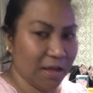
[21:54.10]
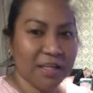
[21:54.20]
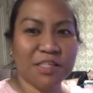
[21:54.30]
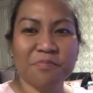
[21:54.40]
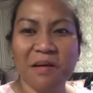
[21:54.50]

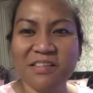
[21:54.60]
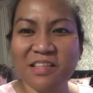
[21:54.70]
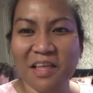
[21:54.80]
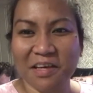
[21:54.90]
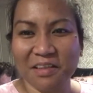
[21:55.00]
Smells
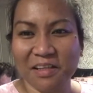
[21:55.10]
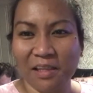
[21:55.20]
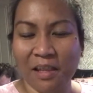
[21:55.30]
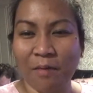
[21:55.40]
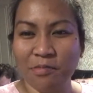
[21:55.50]
like the
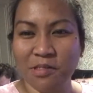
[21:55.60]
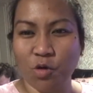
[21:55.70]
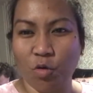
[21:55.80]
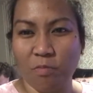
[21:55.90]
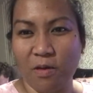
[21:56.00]
lemon
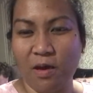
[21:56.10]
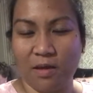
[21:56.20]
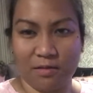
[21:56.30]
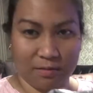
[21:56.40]
sorbet.